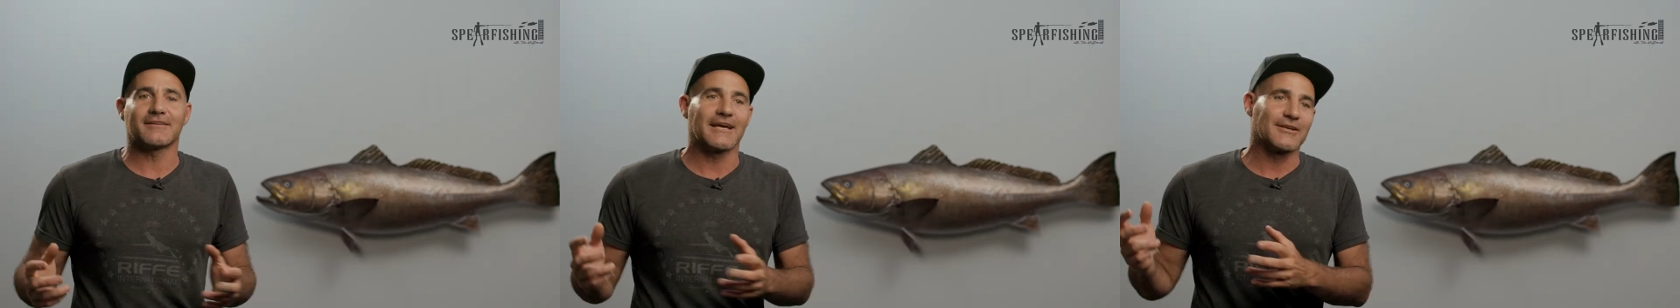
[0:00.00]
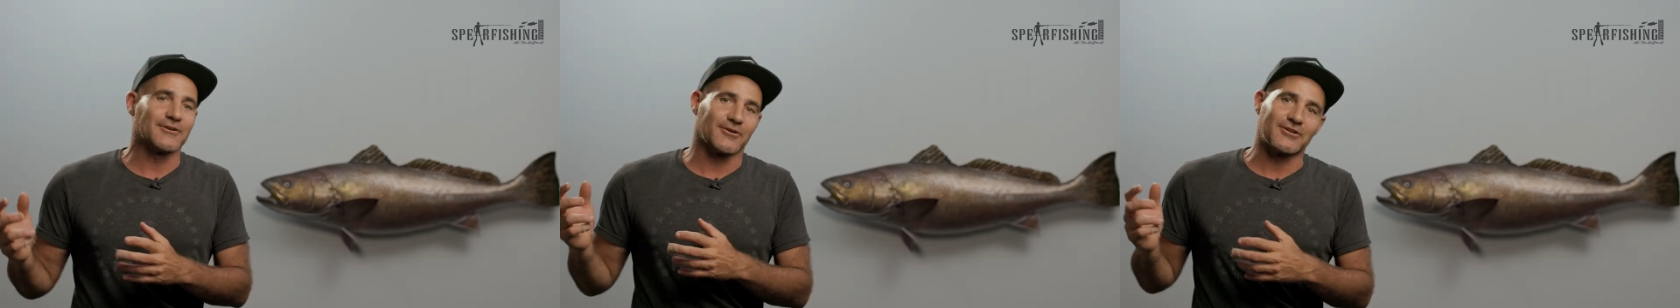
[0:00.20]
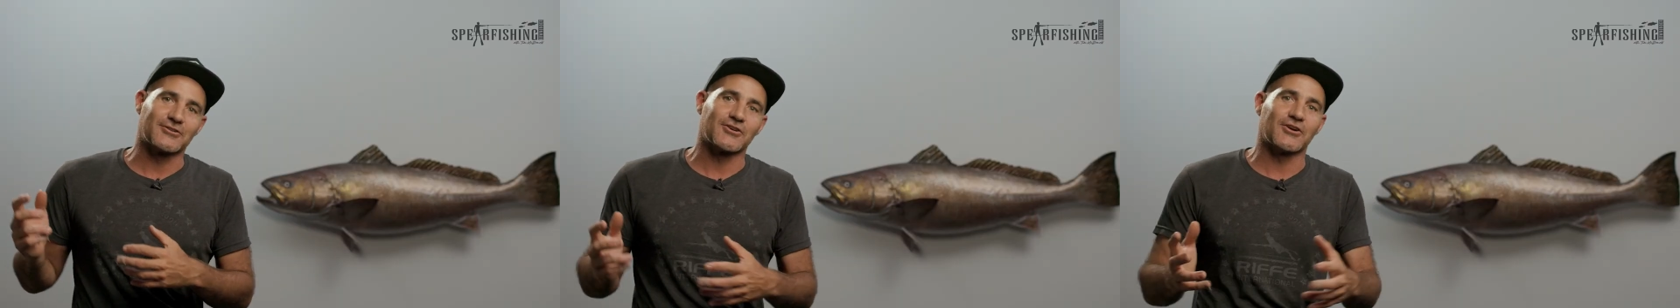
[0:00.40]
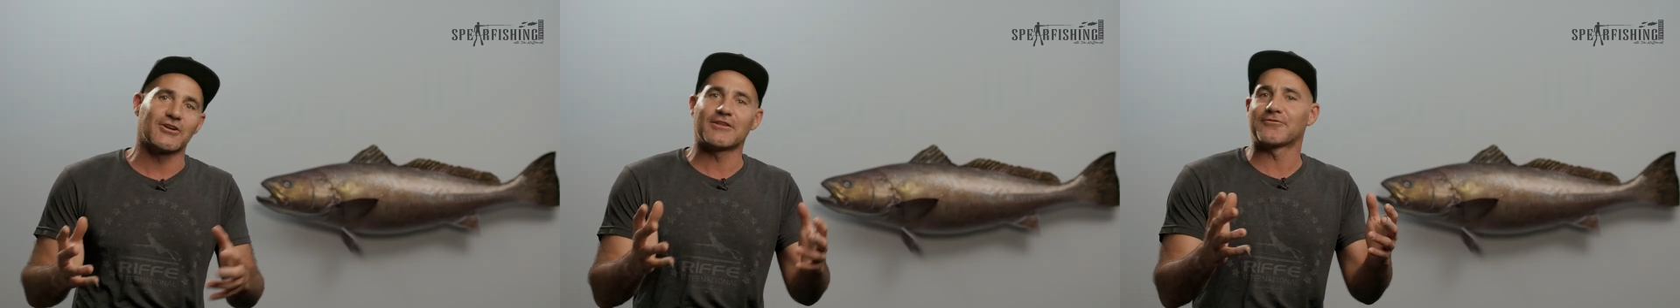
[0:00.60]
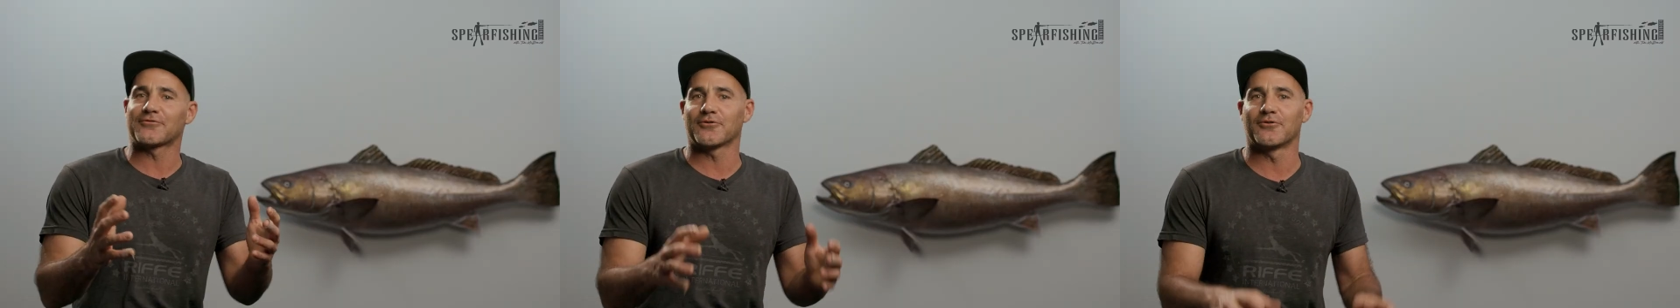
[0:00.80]
take you on a
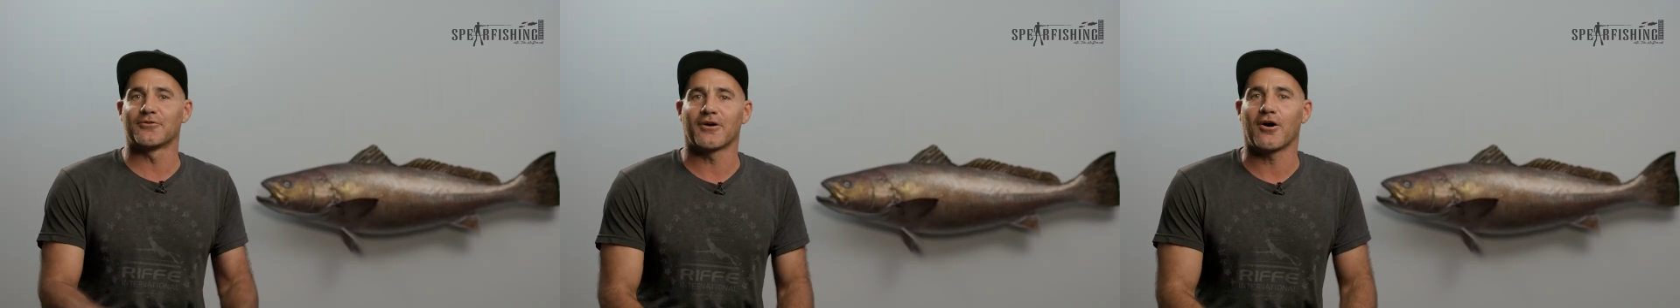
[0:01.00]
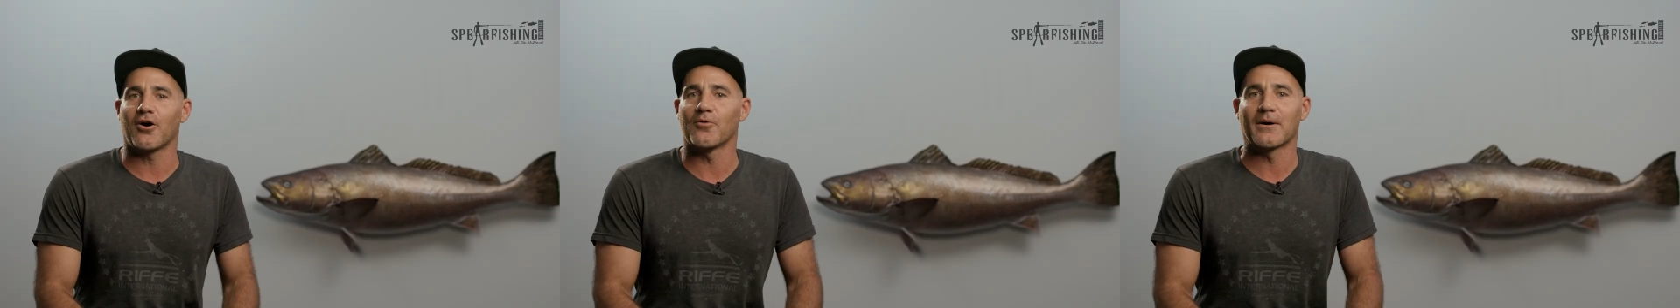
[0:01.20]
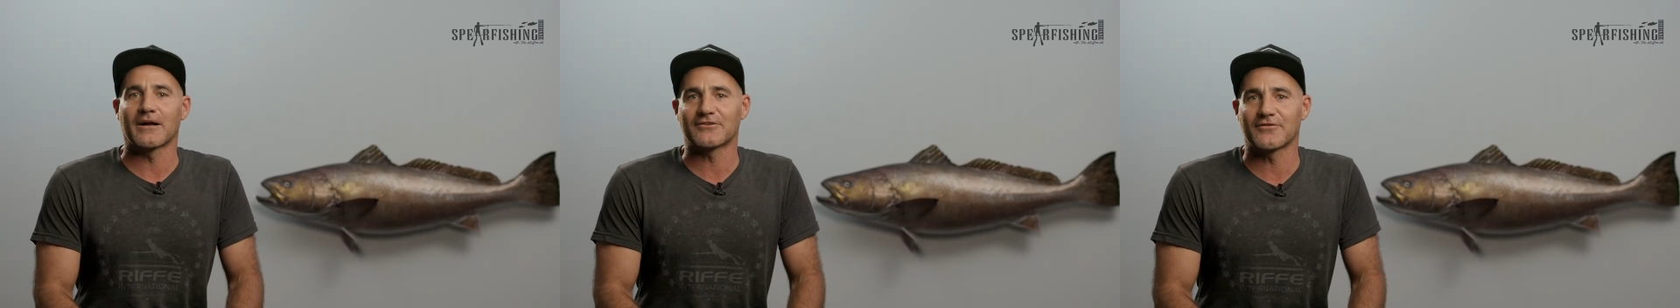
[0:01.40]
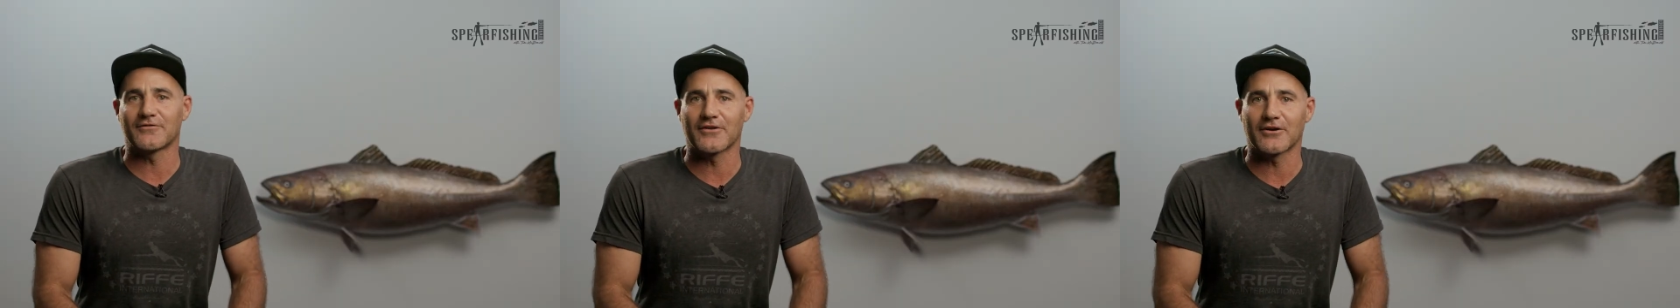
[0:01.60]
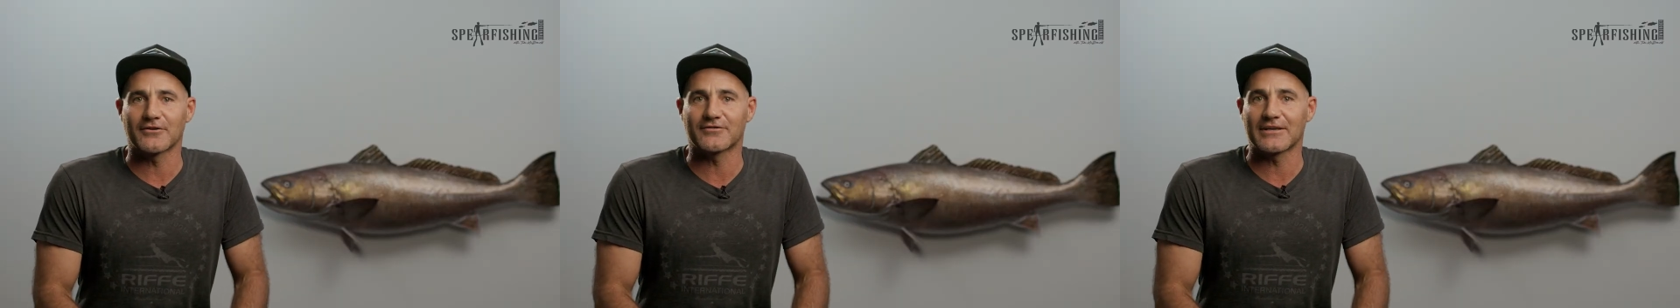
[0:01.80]
journey through a whole bunch
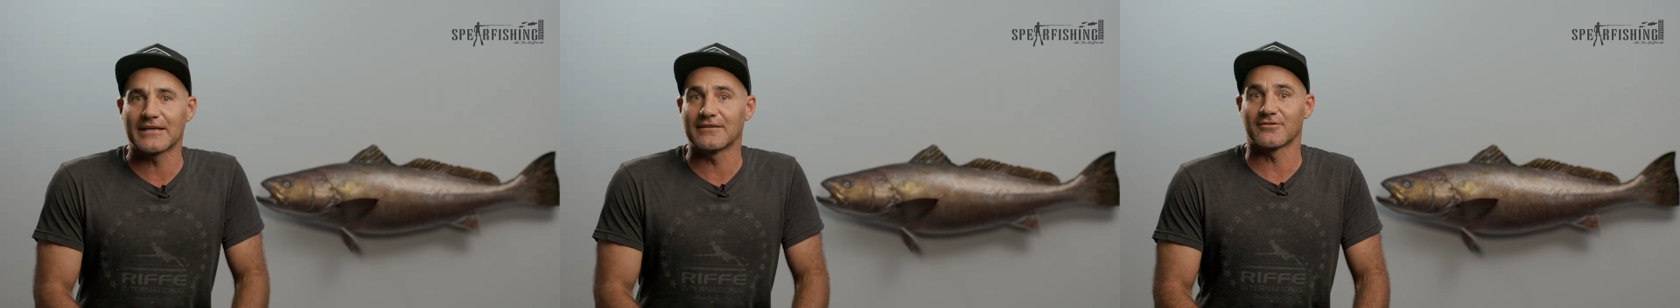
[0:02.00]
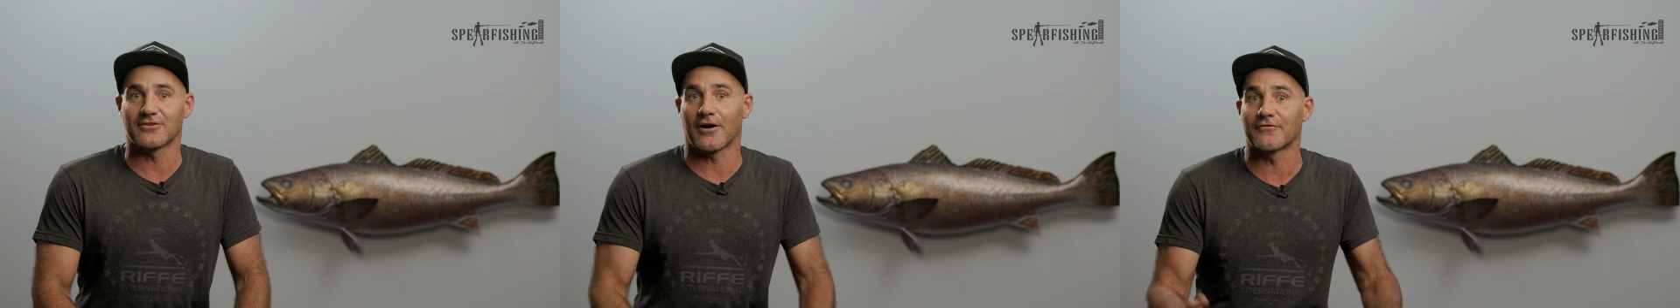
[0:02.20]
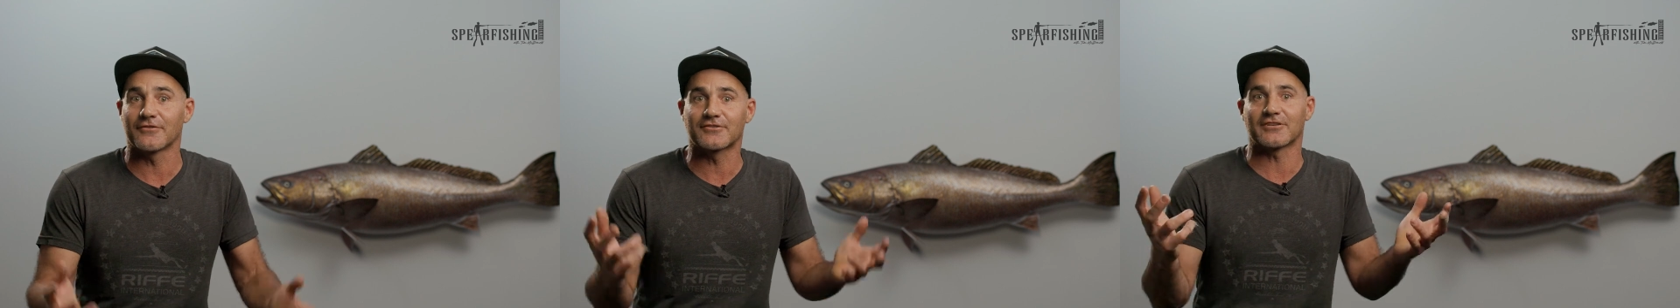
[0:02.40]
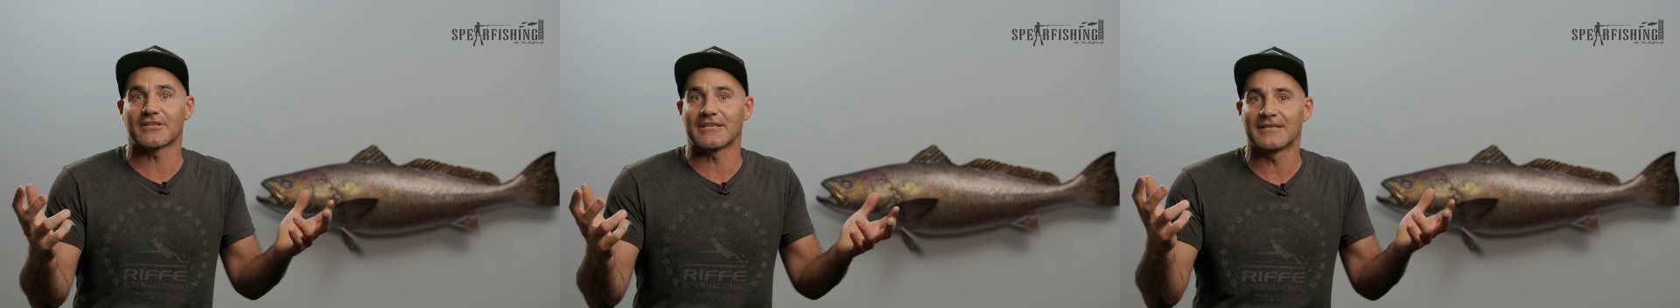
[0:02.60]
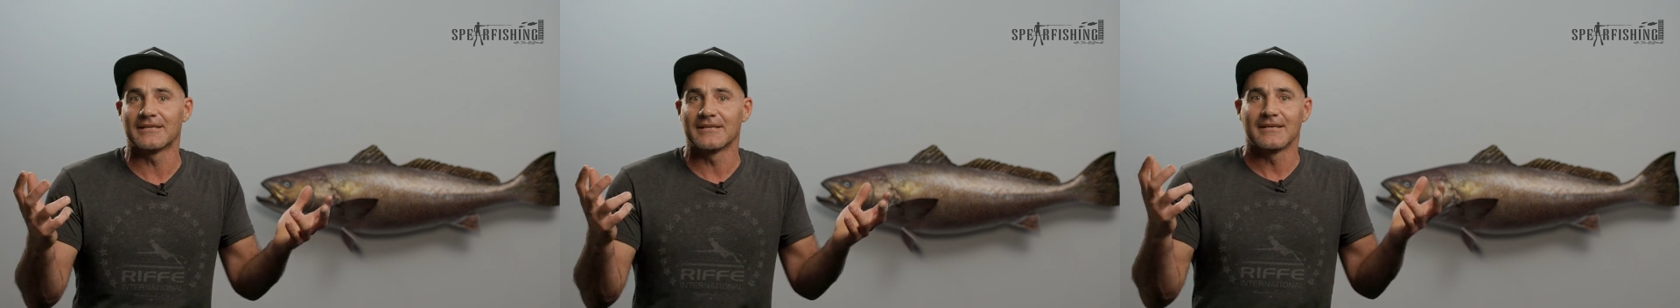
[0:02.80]
of those things and
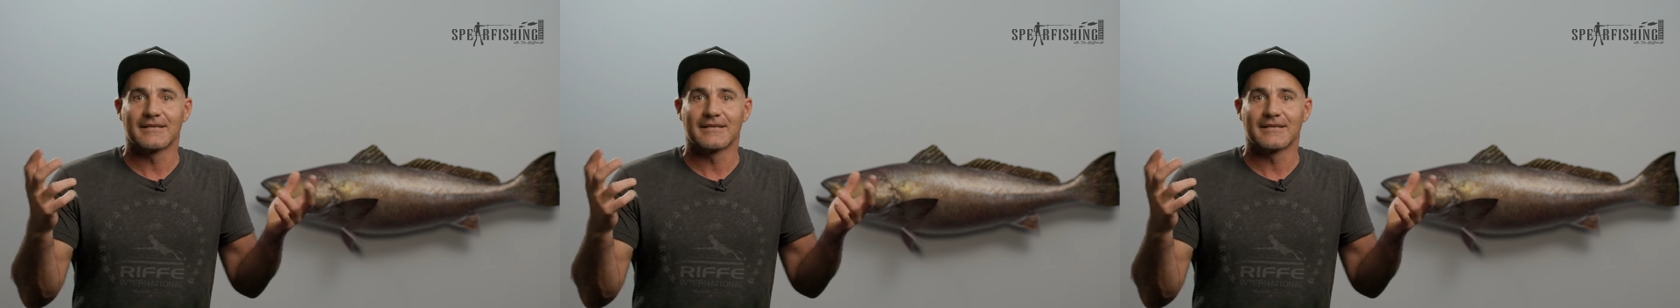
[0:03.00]
obviously